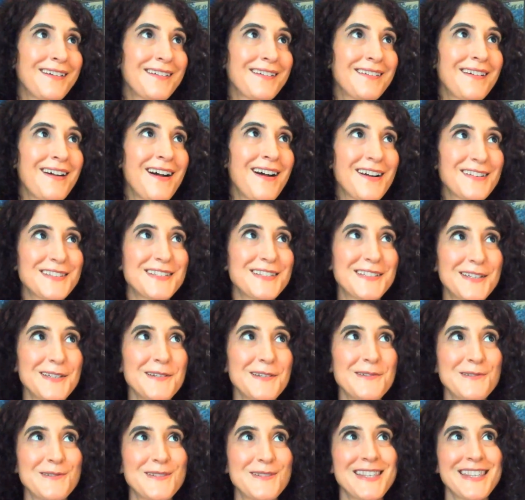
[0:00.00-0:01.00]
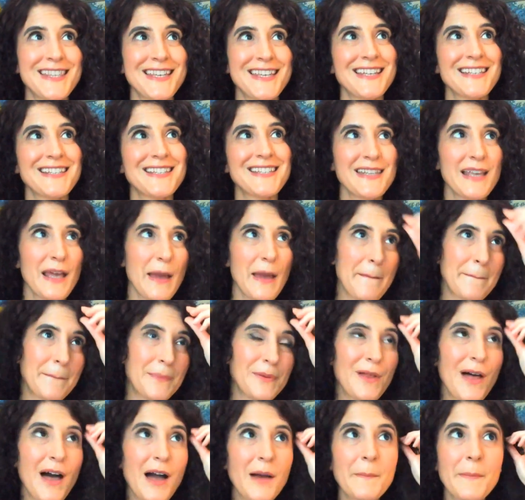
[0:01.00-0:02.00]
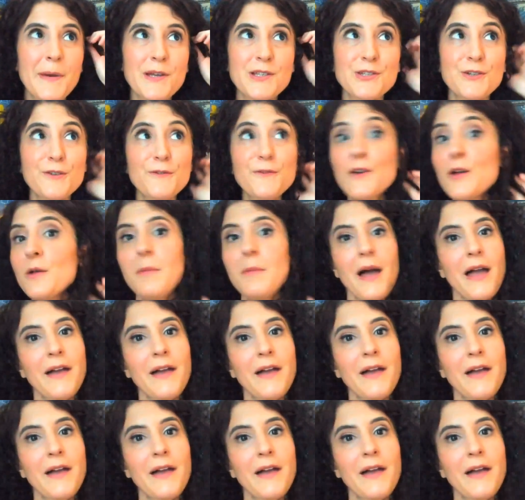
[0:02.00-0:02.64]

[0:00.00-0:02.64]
constitutes this blockbuster film,